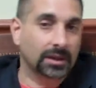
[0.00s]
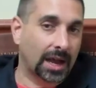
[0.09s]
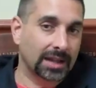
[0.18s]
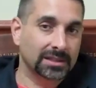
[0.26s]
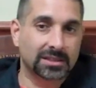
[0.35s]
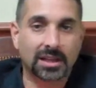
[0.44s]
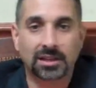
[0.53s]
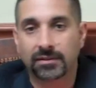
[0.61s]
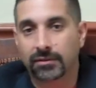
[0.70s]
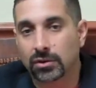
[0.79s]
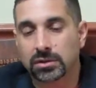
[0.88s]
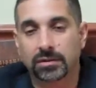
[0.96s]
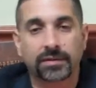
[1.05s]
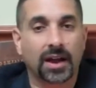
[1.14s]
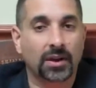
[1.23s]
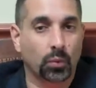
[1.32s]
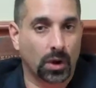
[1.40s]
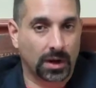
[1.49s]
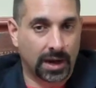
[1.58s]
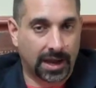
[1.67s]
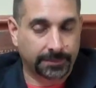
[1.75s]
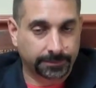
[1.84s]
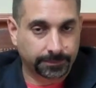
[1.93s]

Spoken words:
Gonstead, diversified, whatnot,